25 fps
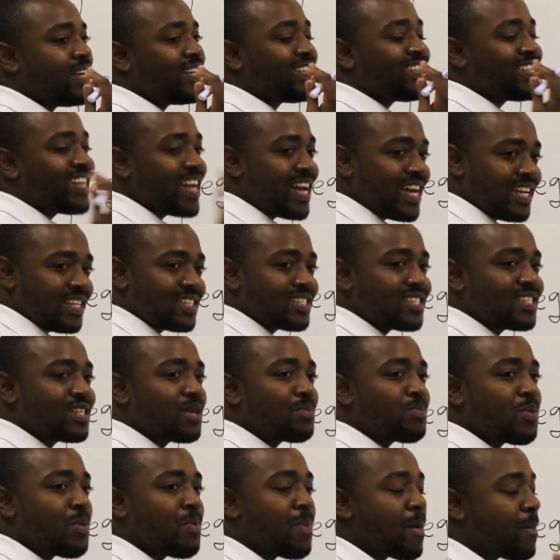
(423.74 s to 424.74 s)
the
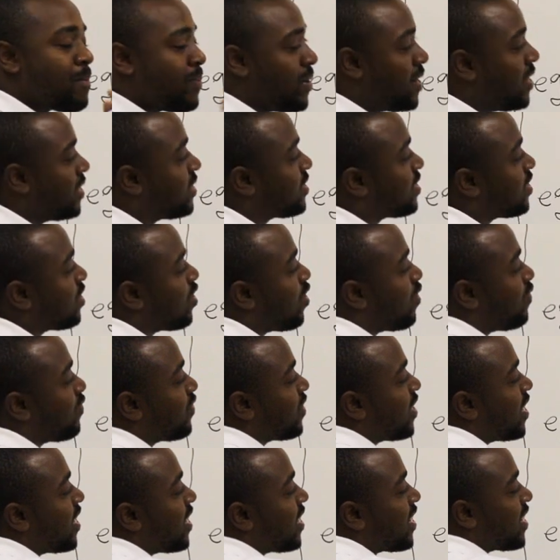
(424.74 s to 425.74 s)
chance, the probability
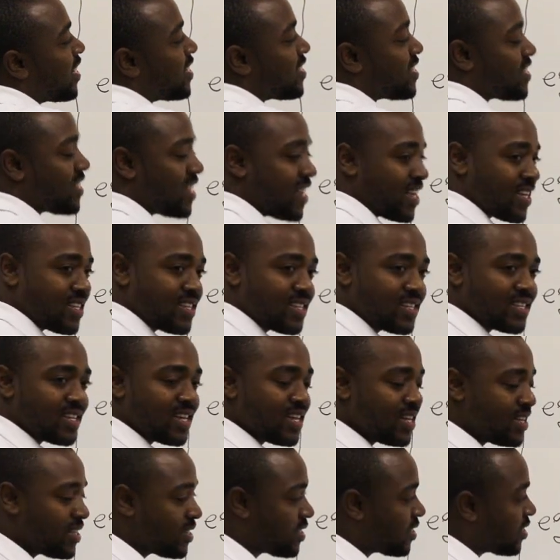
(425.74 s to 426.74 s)
of getting a
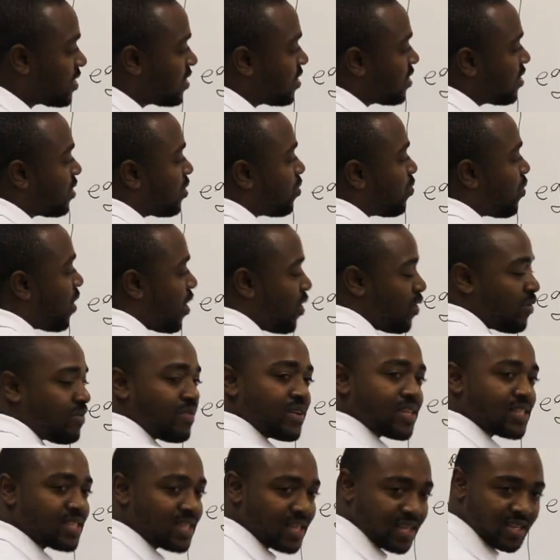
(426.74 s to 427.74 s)
6 is
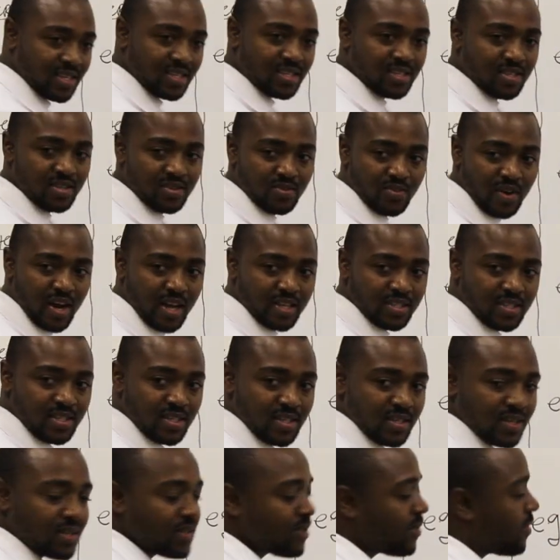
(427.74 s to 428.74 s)
1 over 6,
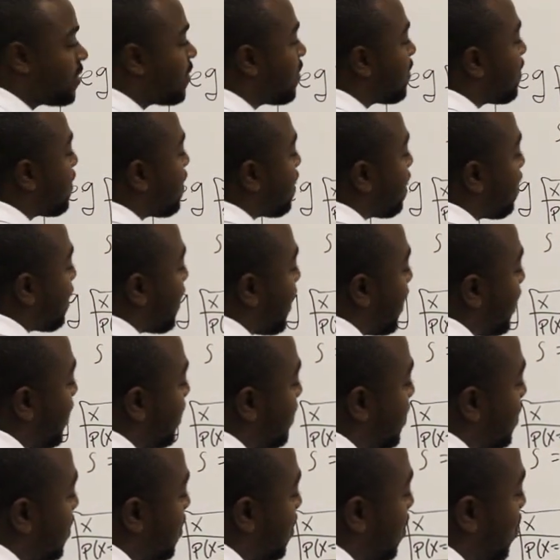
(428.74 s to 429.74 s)
right?
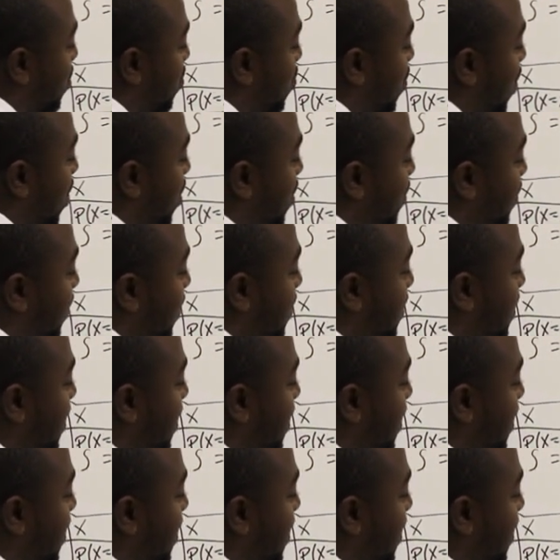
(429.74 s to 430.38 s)
It's 1